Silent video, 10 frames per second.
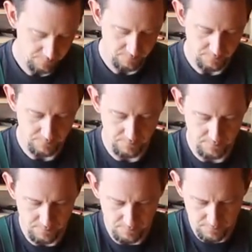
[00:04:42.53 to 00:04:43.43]

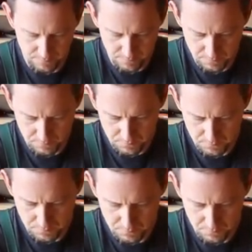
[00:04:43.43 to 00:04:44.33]

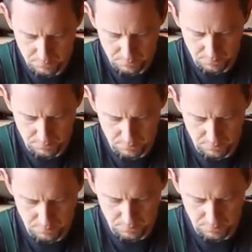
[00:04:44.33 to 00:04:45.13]
No one is speaking in this clip.